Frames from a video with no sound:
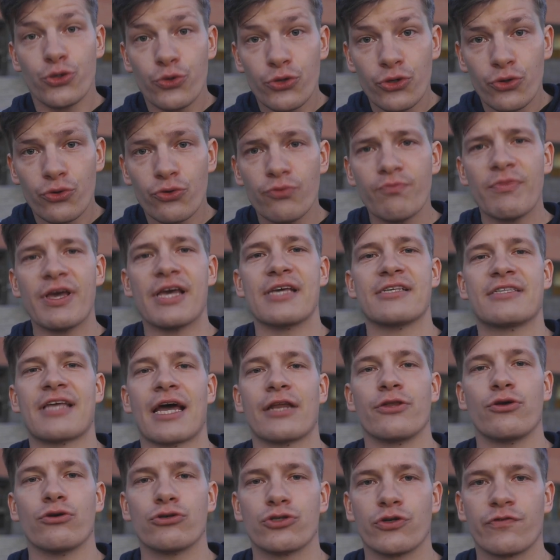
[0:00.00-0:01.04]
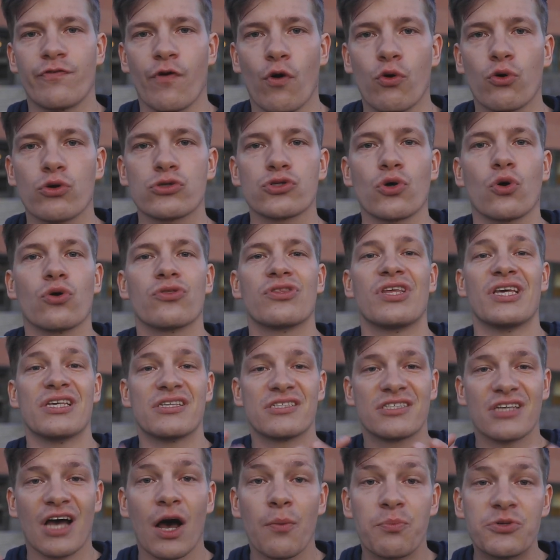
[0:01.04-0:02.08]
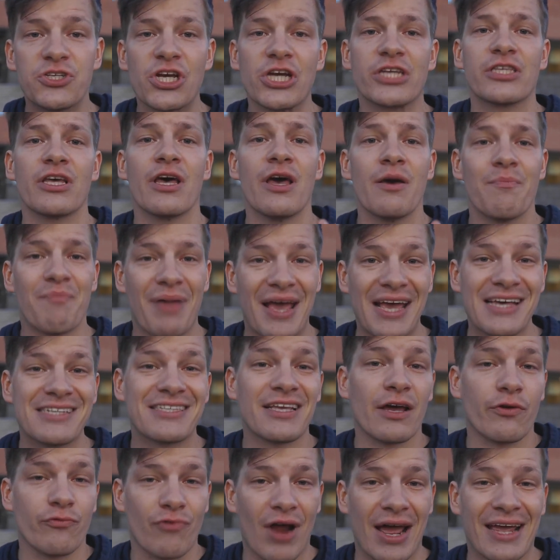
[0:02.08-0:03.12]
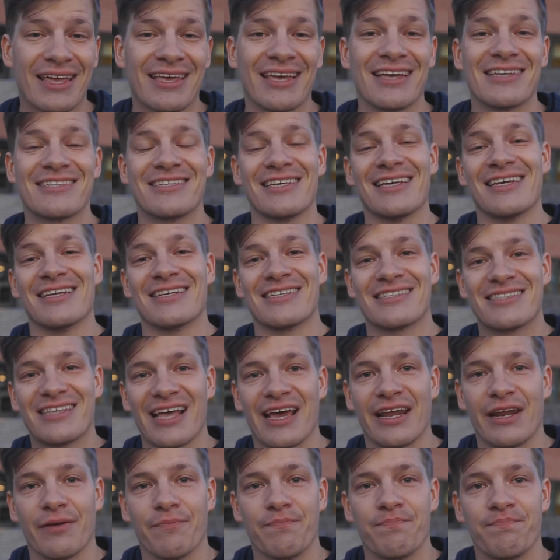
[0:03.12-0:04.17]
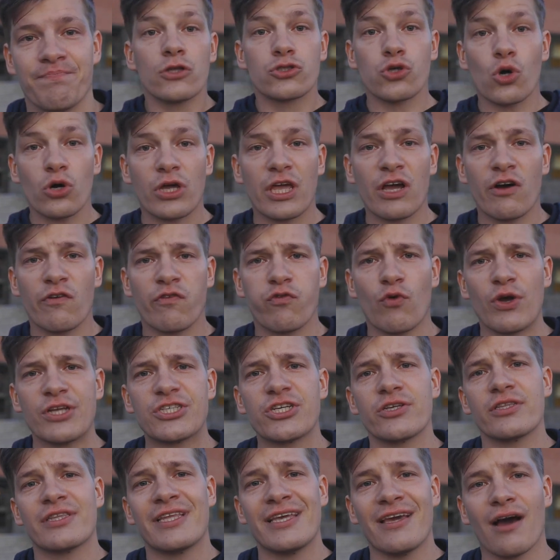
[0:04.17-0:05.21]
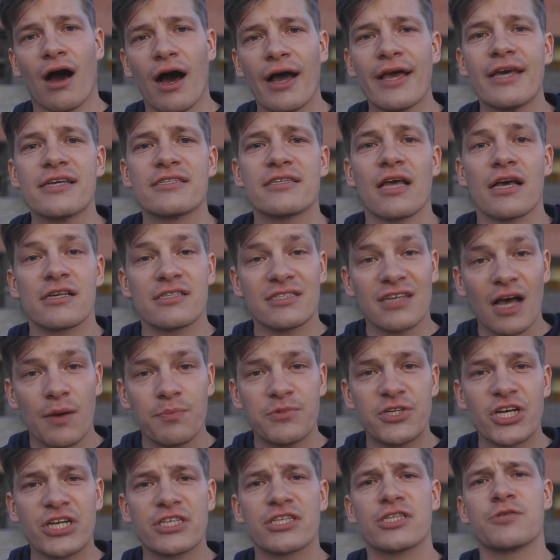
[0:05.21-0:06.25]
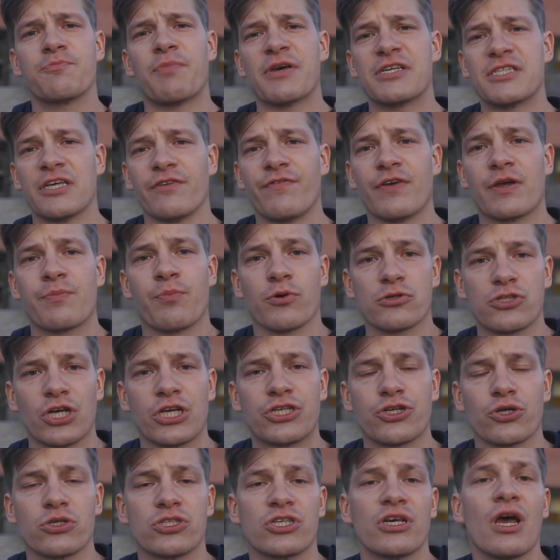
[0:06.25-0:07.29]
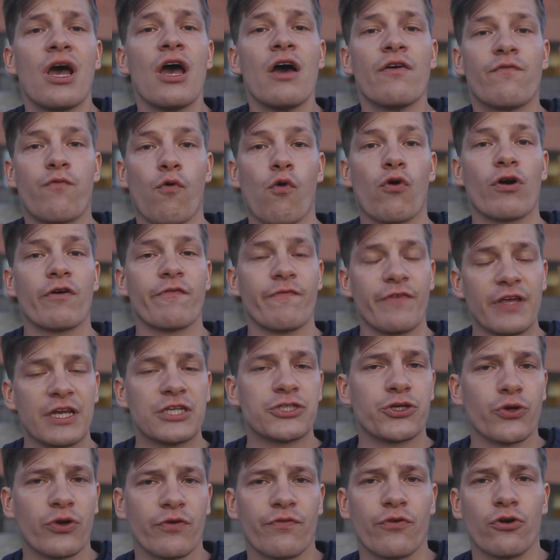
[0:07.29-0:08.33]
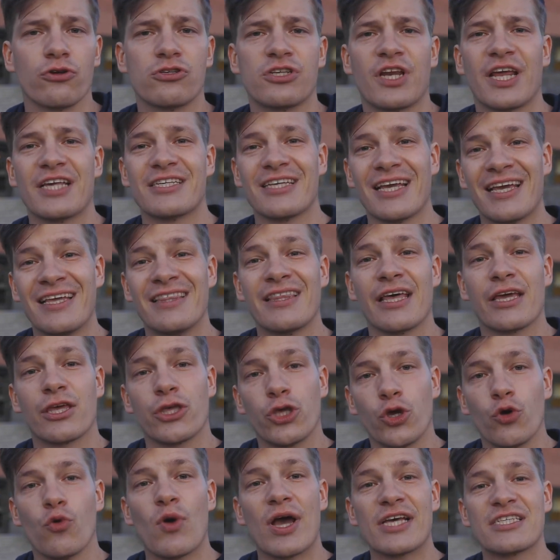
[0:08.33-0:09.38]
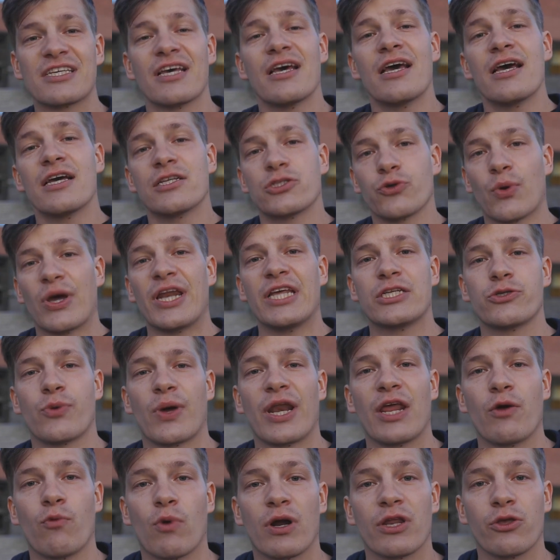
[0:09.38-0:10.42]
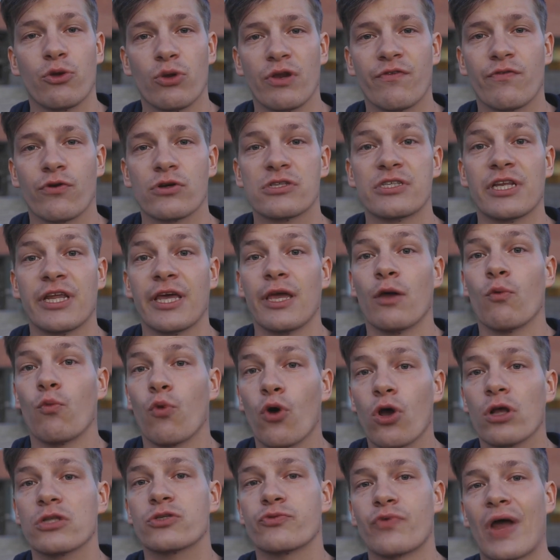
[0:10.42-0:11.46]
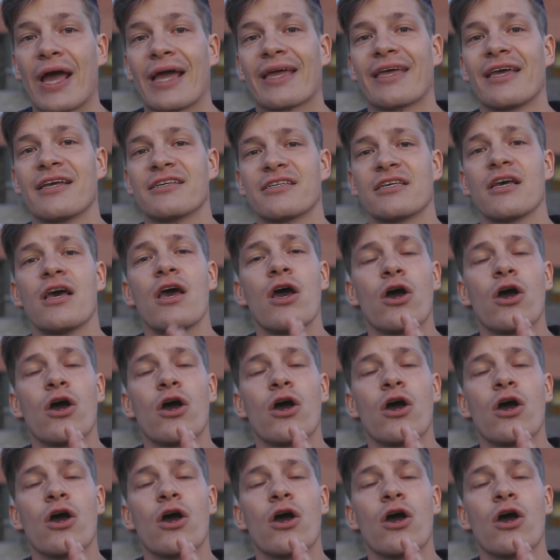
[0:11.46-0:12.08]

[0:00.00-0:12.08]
to you is that you should focus on the subject-based rankings instead. Talking of which, the highest subject-specific positions for Finnish universities in the QS 2021 University World Rankings